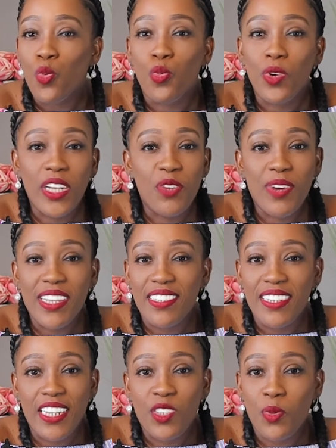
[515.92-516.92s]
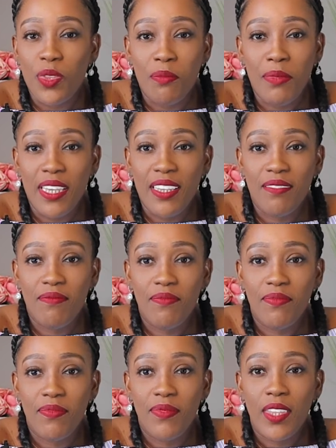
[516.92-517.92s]
really resonates with me.
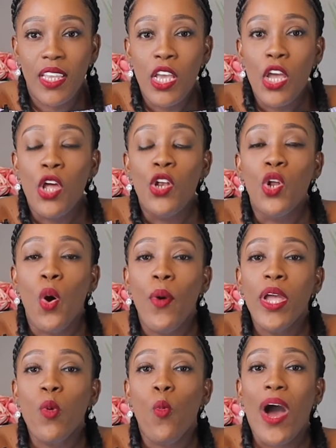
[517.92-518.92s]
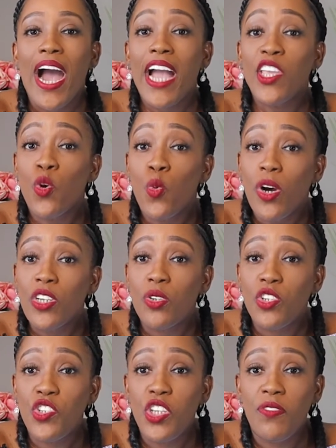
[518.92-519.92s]
Knowing why you want
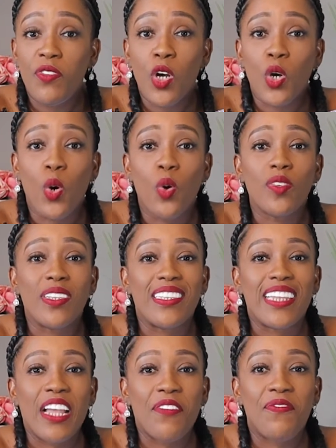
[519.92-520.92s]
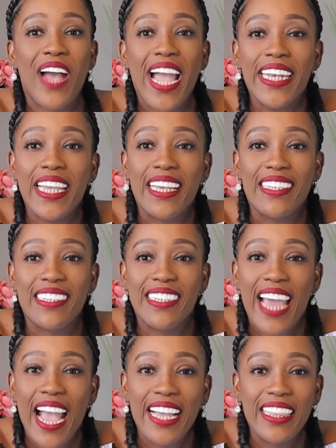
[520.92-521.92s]
to achieve your goals is like finding a
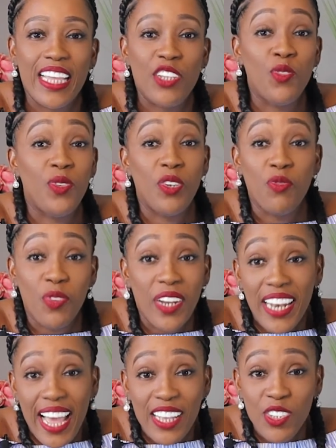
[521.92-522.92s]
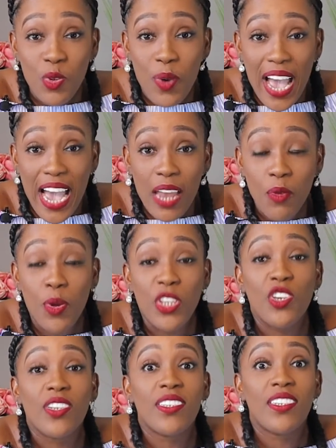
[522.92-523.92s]
snack that you didn't realize you had
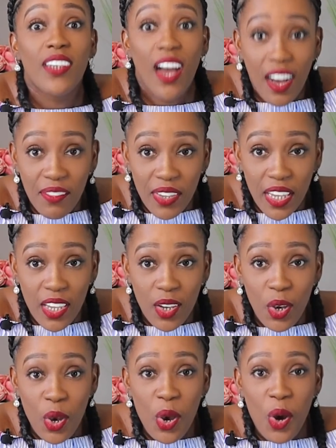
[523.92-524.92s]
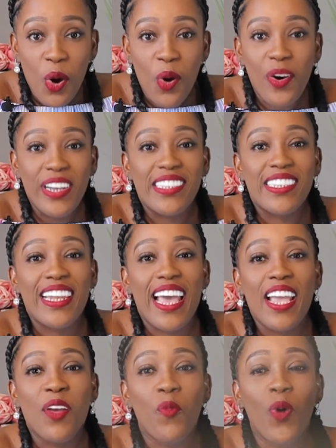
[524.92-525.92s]
when you're starving. Or it's
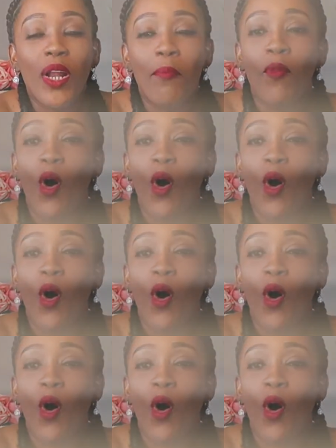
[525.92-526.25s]
like what a